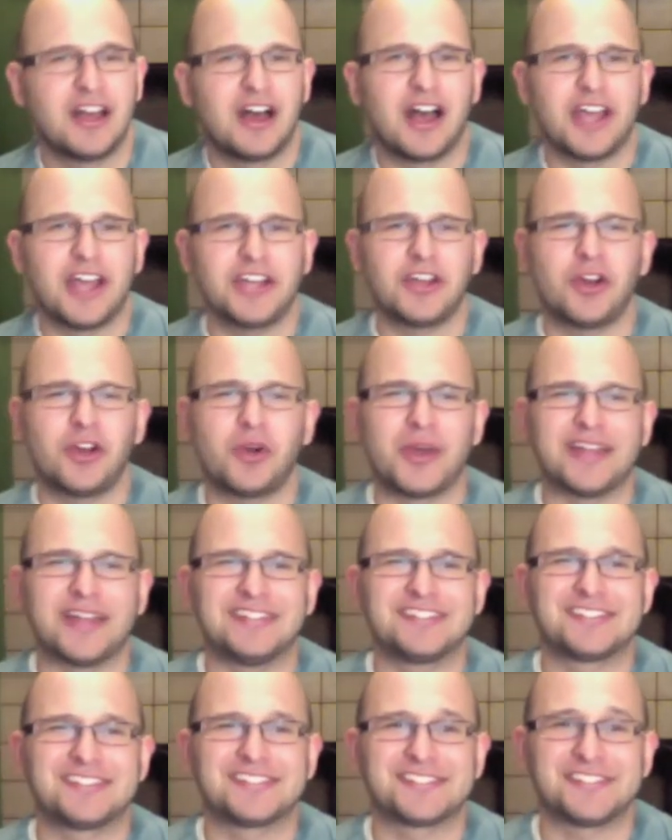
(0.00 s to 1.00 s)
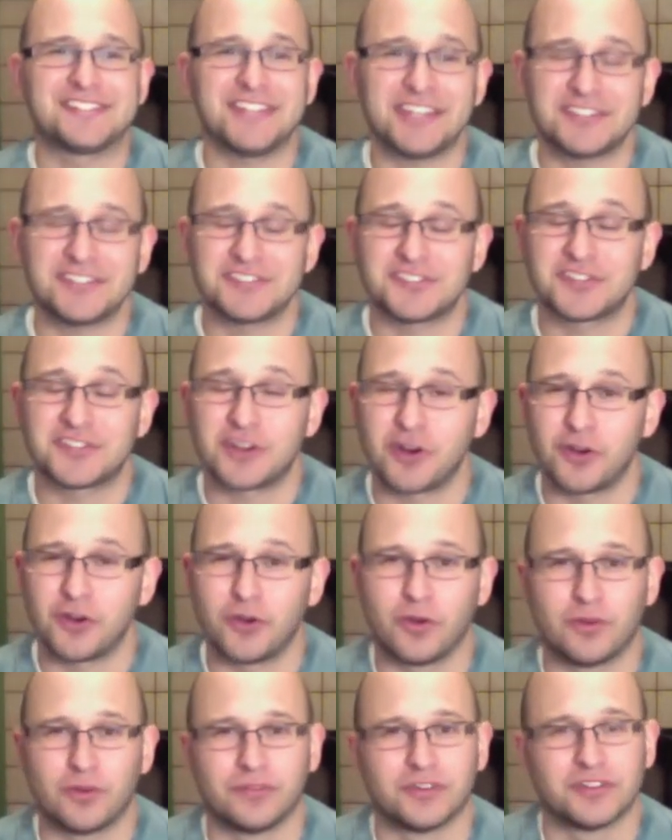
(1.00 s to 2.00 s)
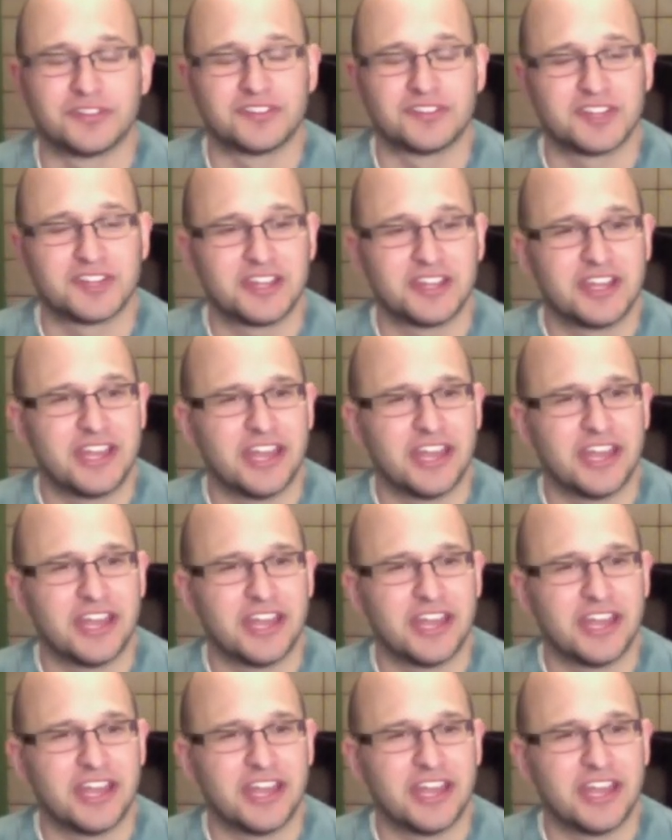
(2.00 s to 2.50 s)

Idaho had six turnovers.